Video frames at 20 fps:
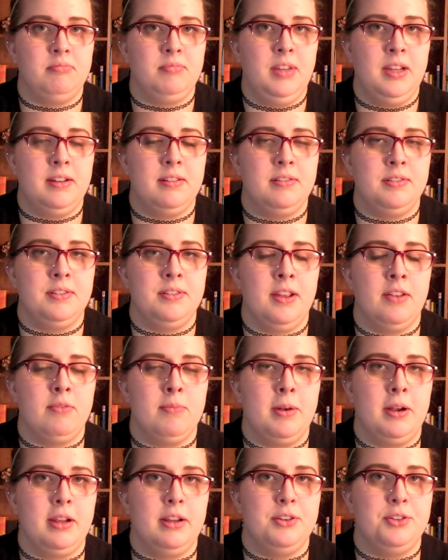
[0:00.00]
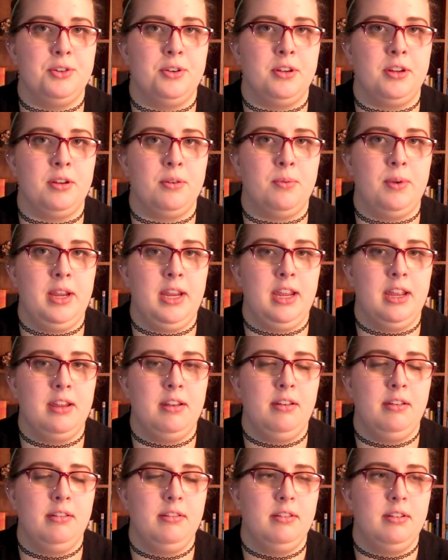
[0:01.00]
yeah, everybody enjoy your
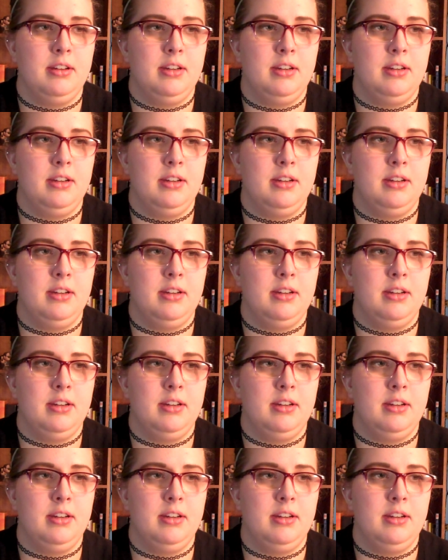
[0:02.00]
weekend.